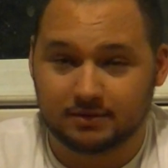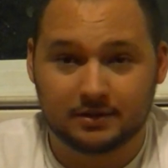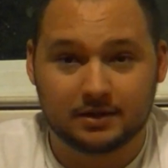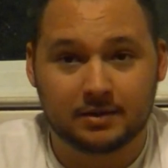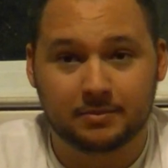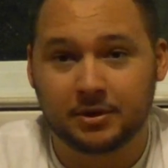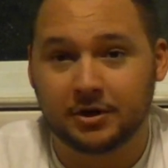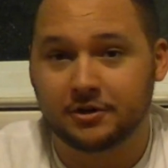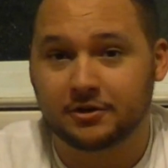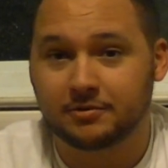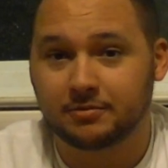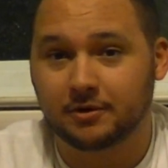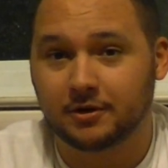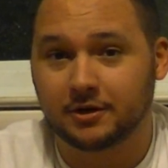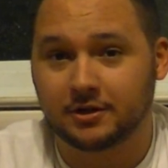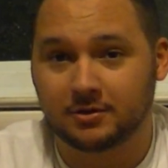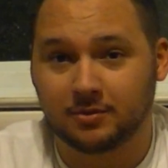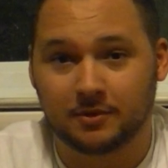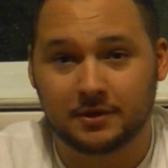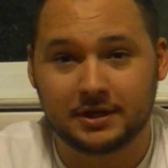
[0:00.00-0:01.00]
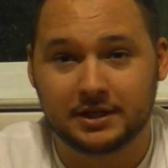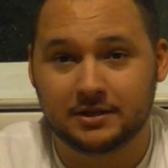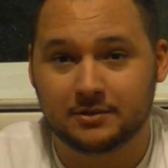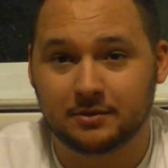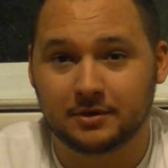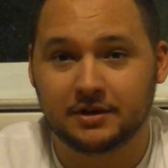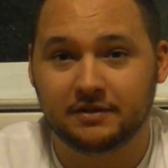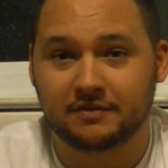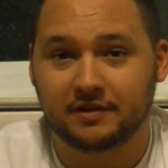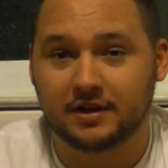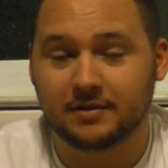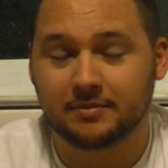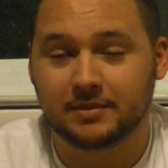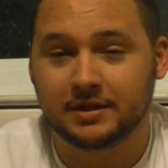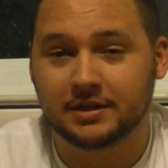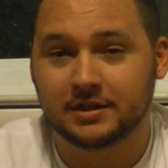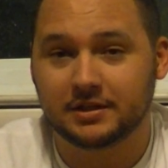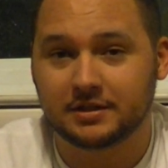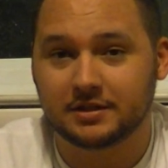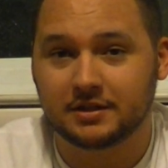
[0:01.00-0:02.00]
the better part 20, 25
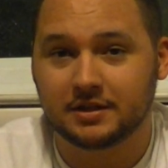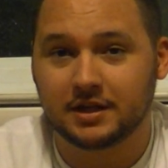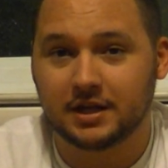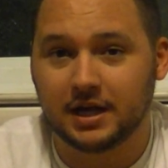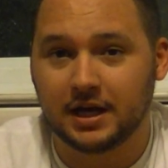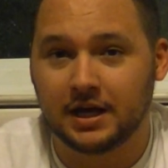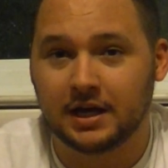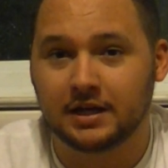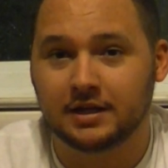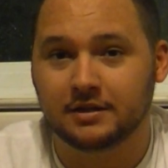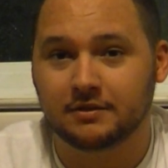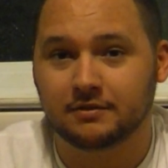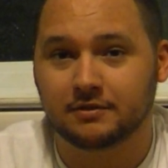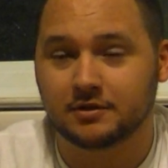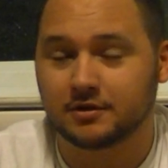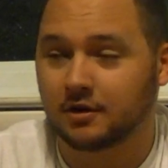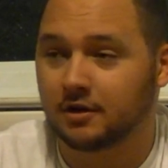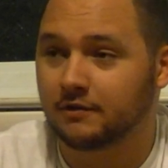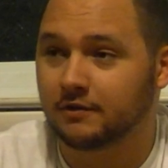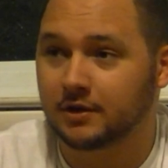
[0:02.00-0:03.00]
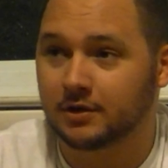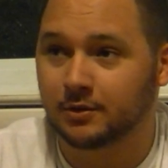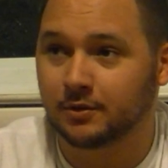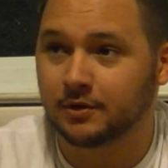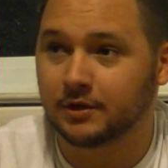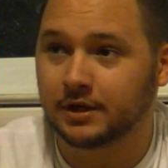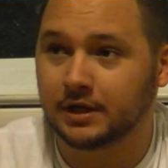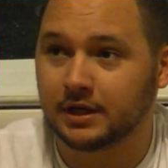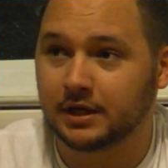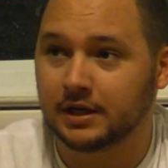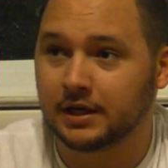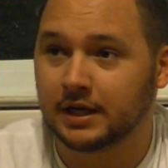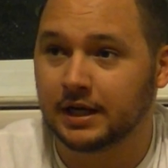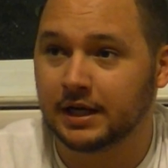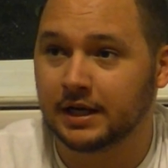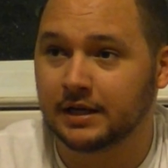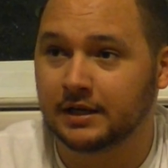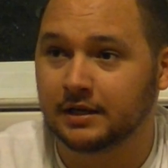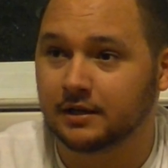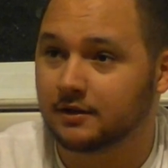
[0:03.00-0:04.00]
minutes and started recording
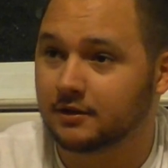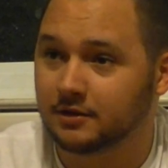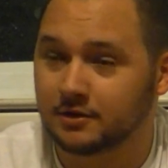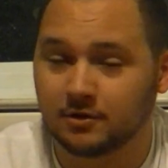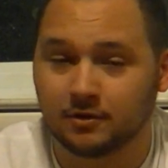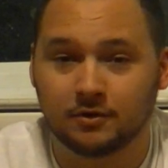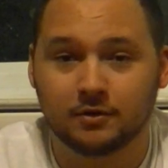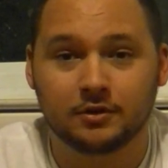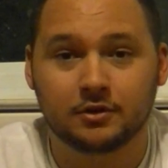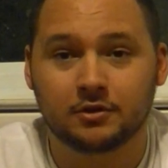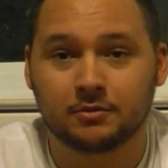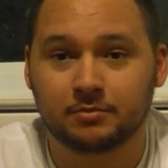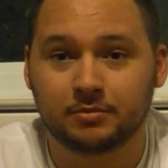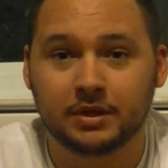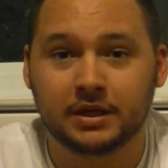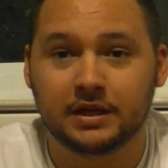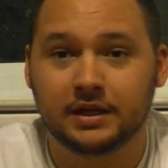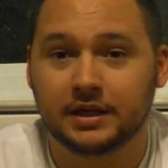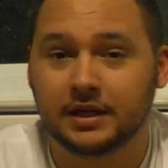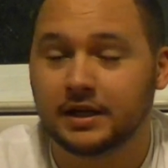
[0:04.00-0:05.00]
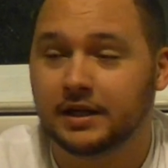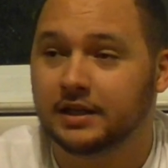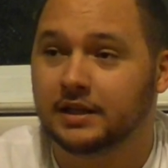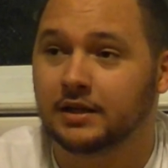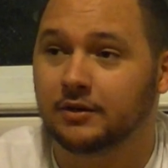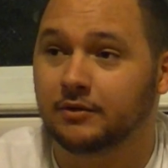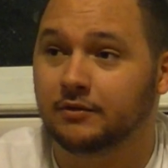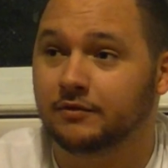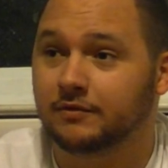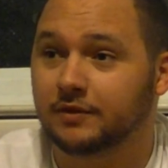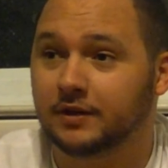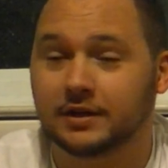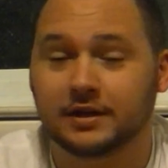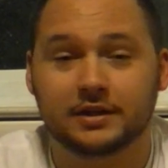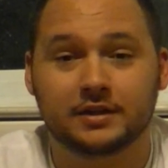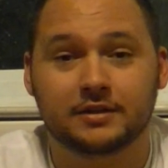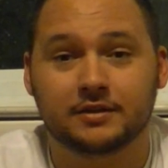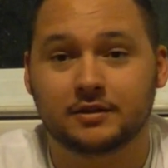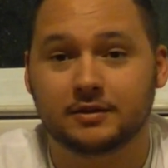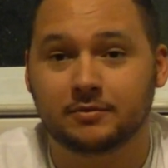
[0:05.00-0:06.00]
and did this whole little bit that was
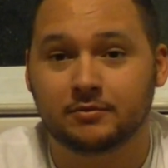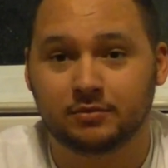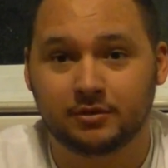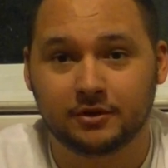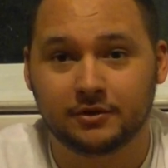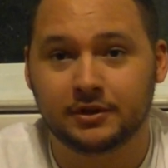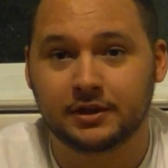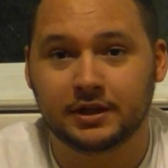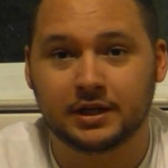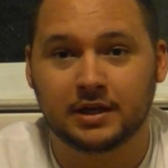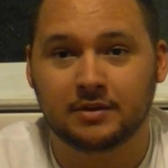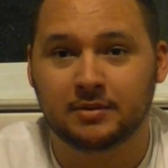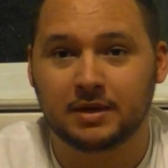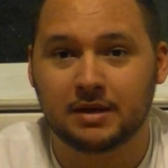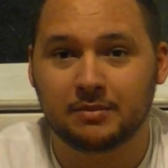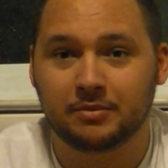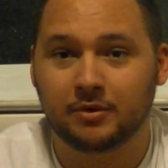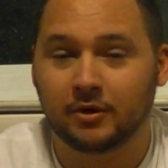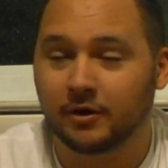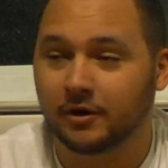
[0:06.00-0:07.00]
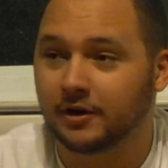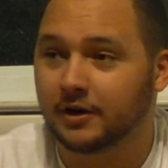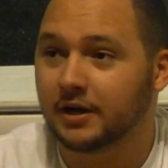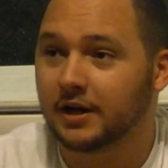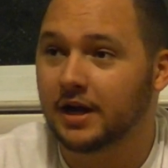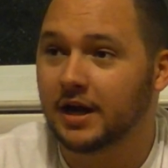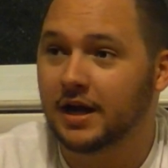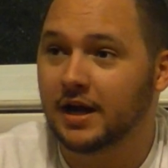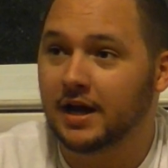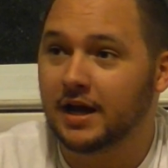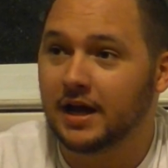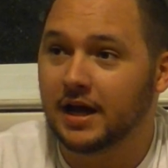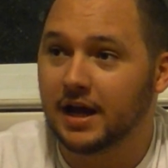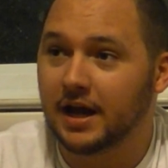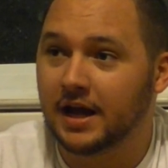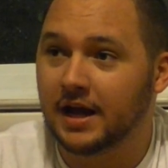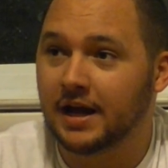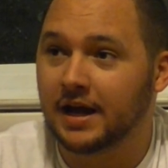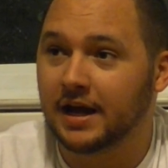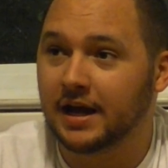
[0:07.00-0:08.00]
fucking brilliant on my part.
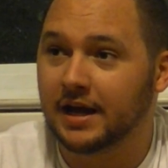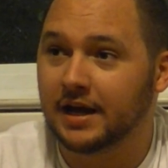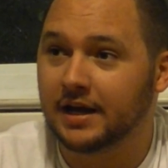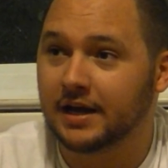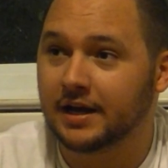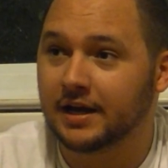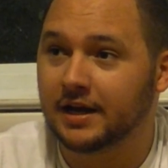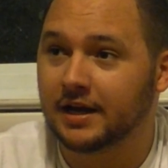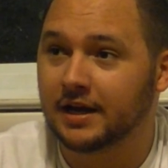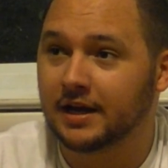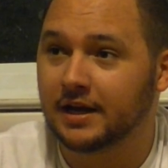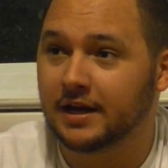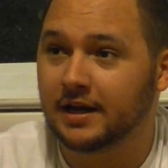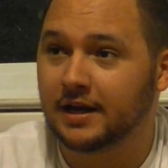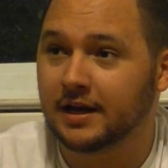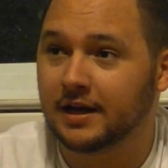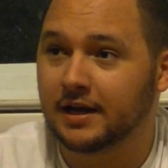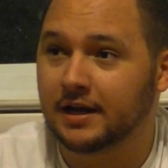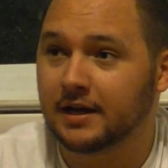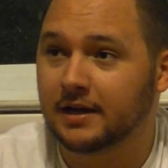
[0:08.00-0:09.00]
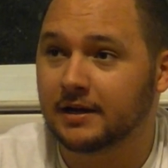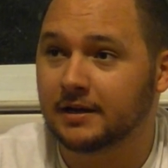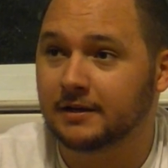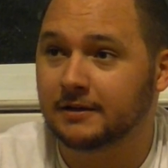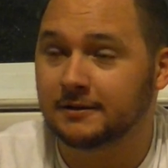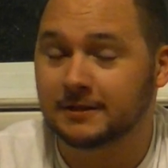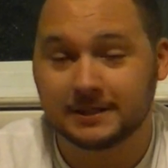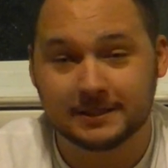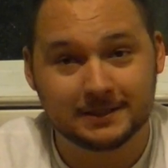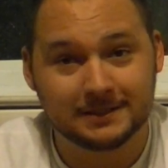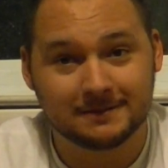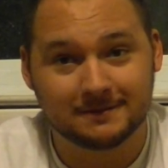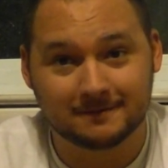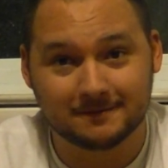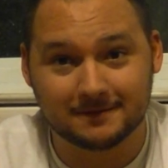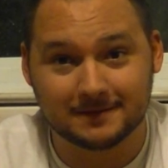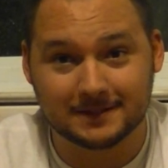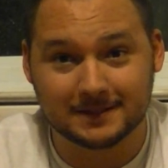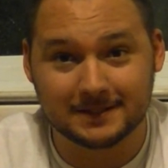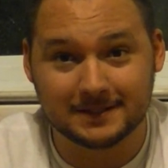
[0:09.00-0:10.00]
And
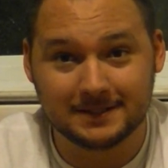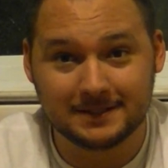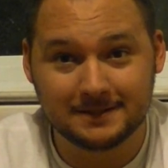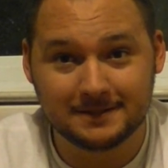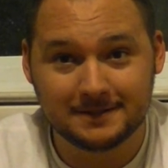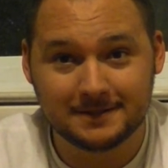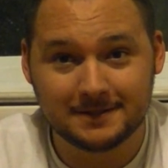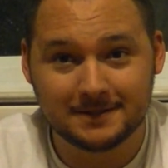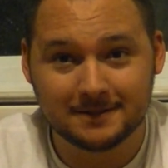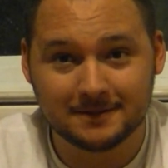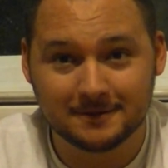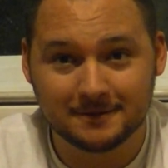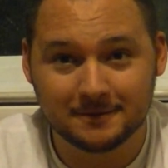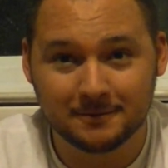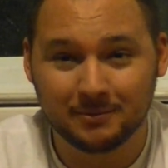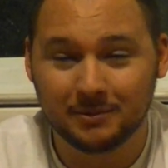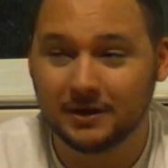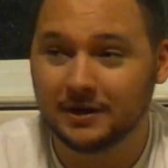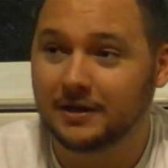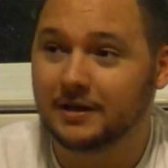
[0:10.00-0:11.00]
fucking YouTube